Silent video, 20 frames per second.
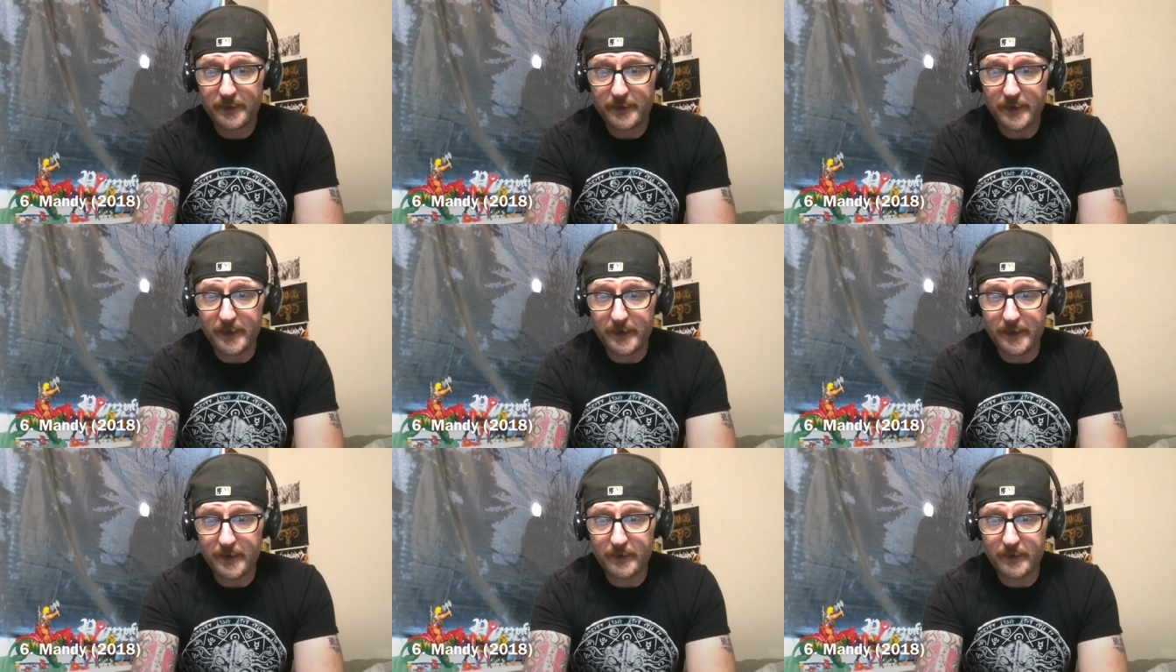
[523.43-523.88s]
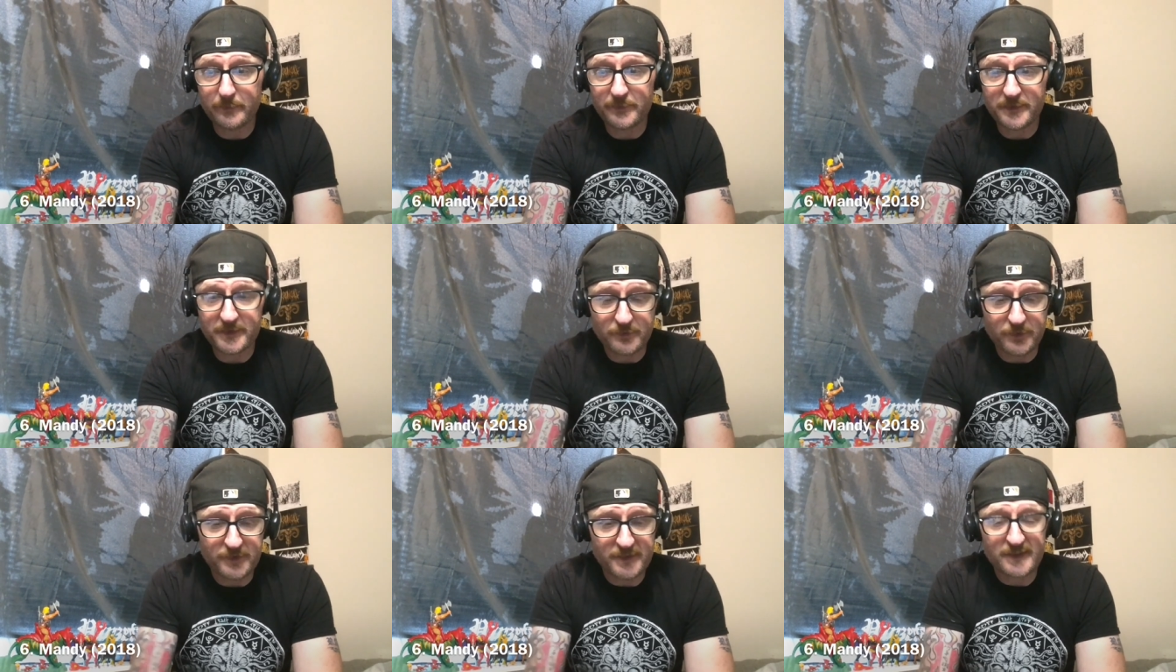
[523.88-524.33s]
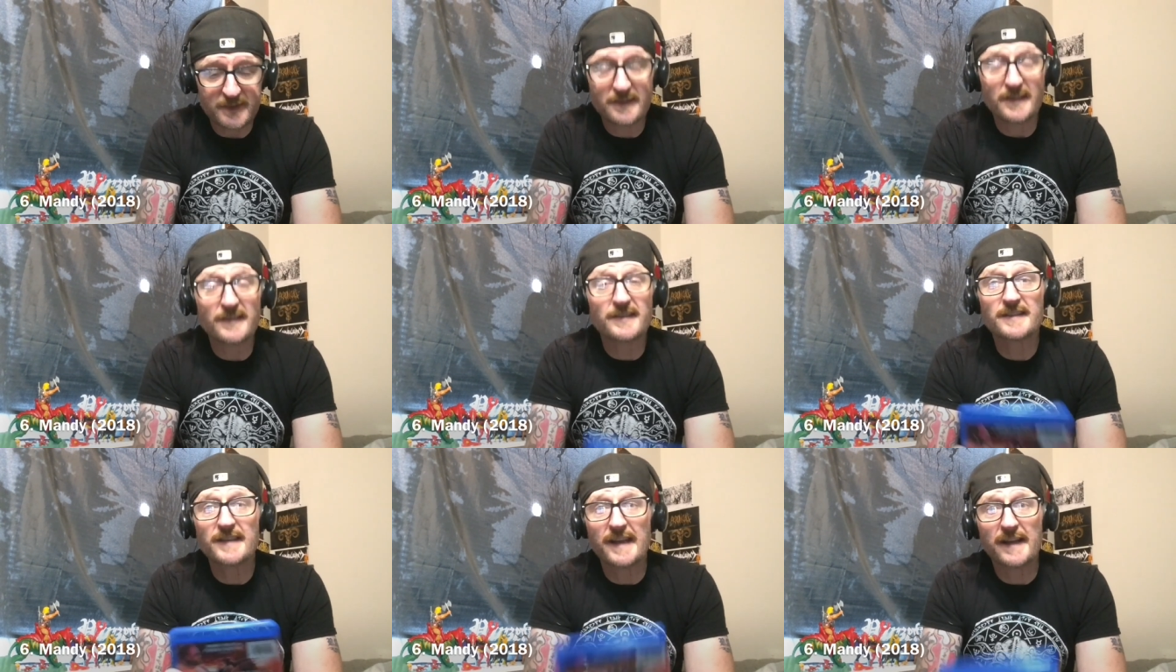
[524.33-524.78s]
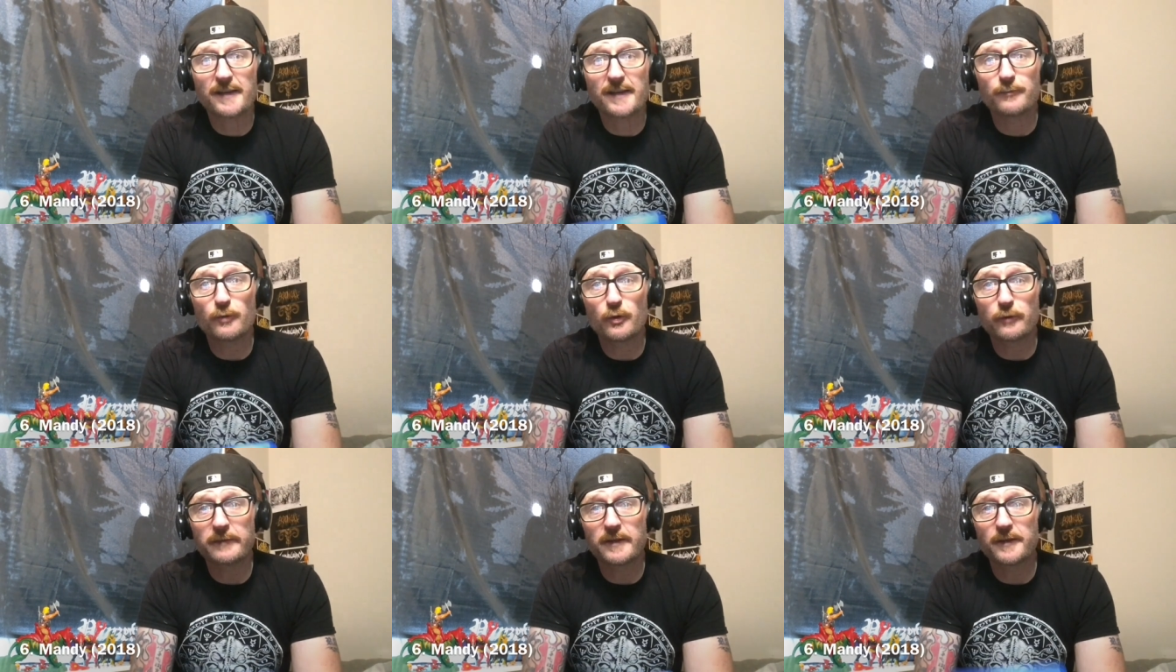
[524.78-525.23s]
Um, so this is the
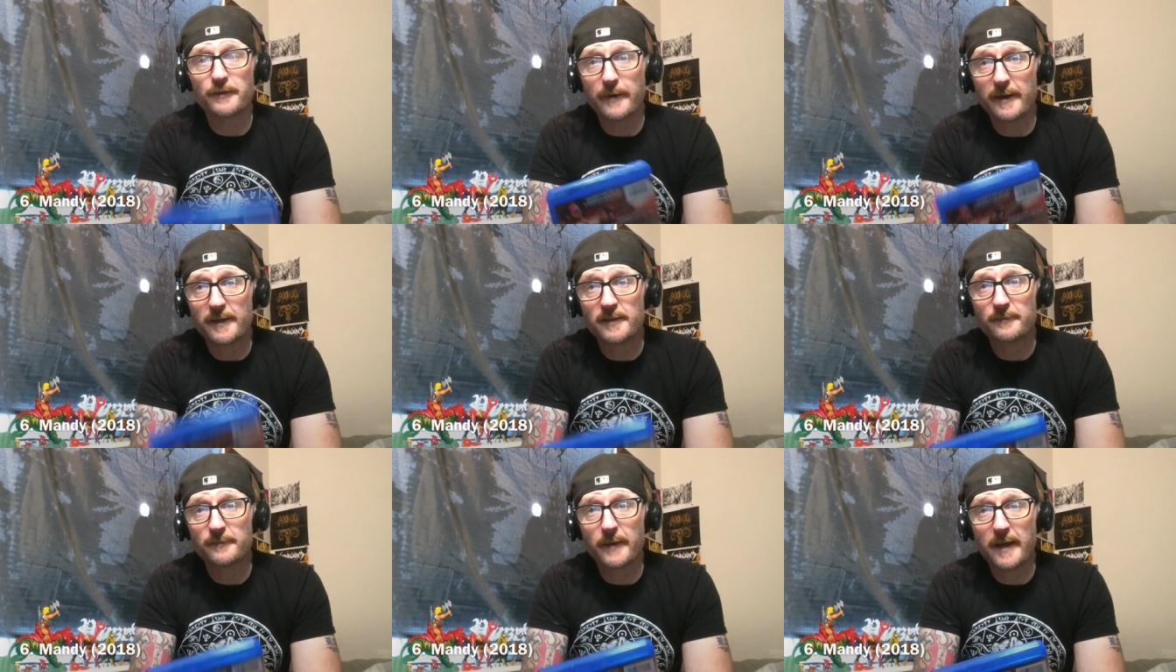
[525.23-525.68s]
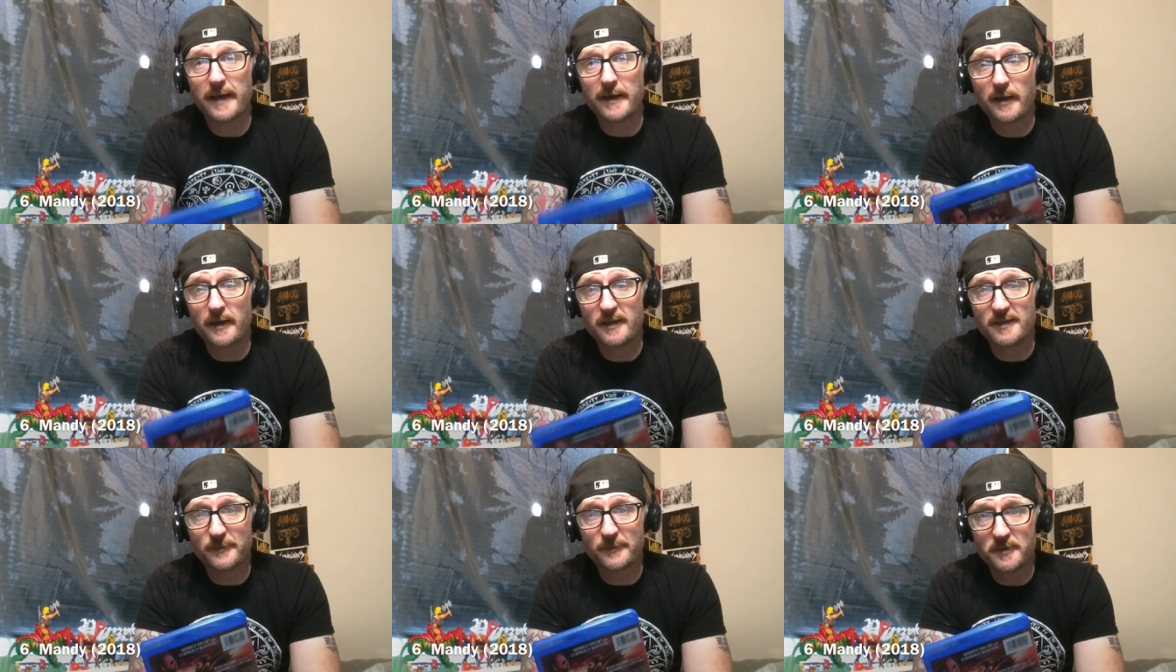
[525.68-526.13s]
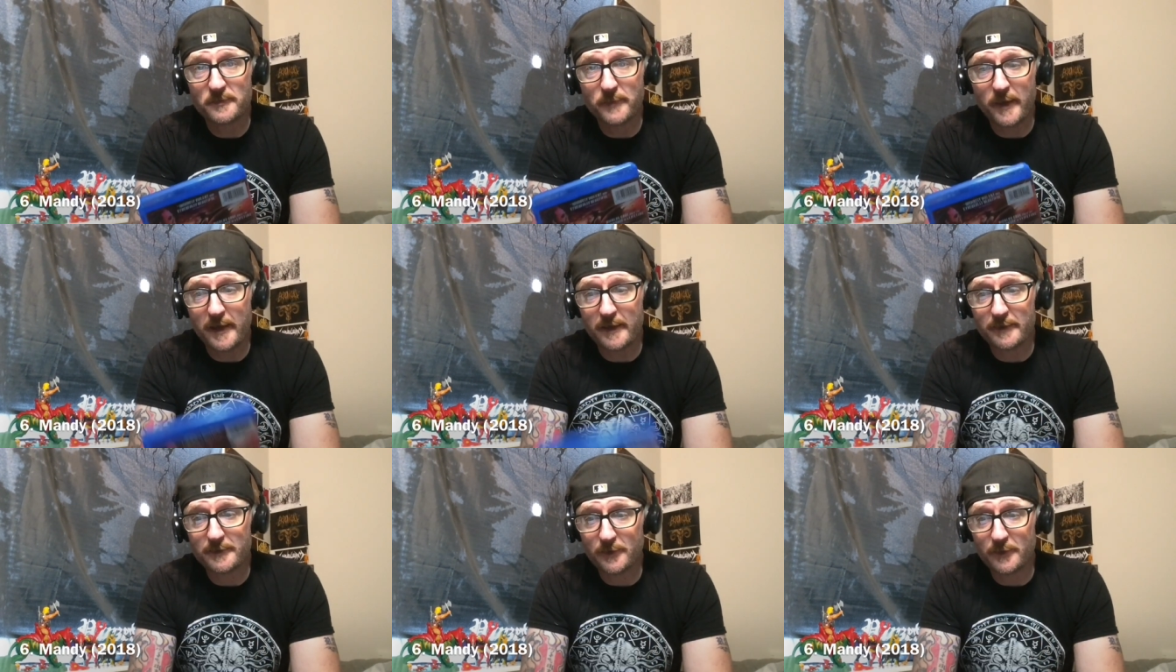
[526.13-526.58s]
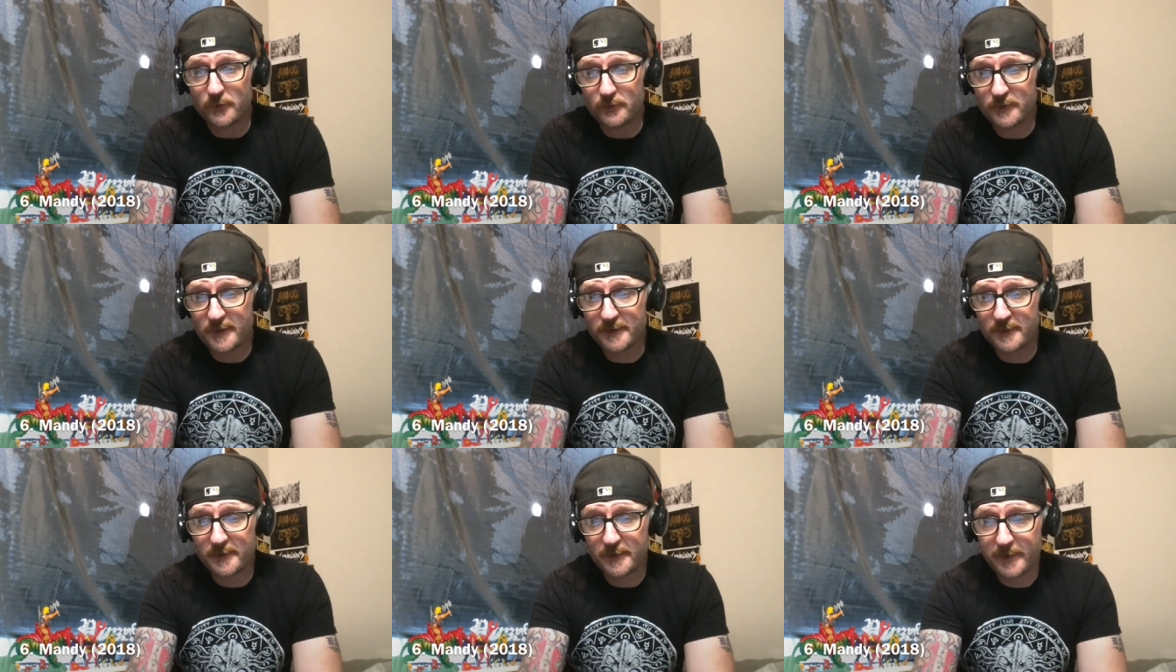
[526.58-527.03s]
second movie directed by Cosmos
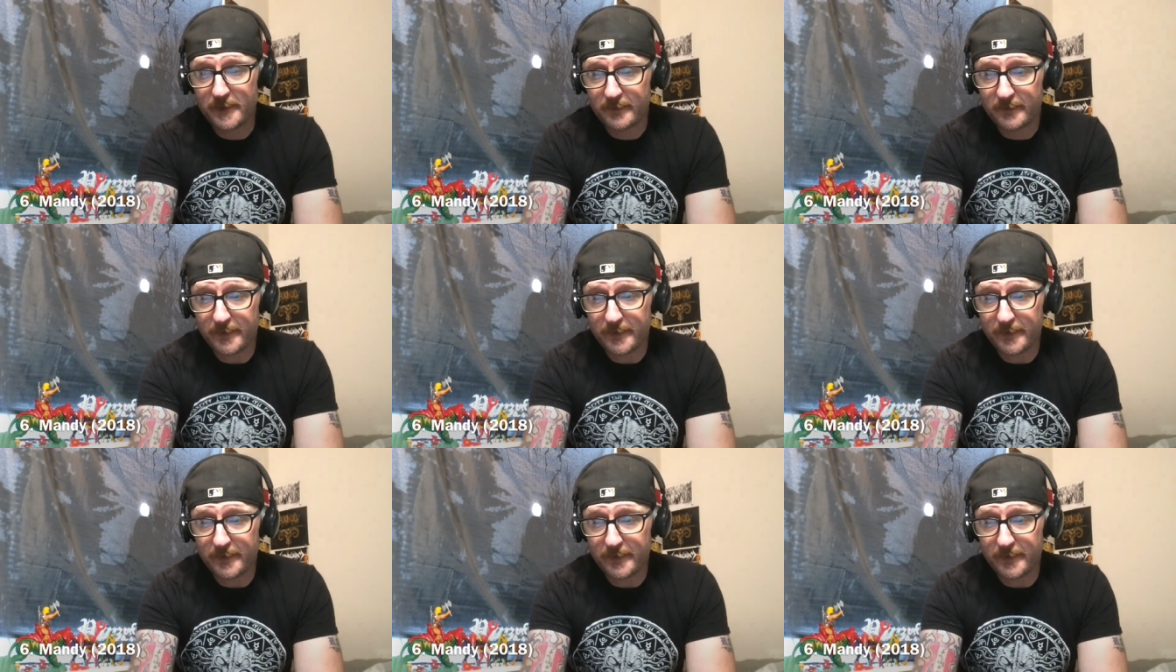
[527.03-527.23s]
Panatos.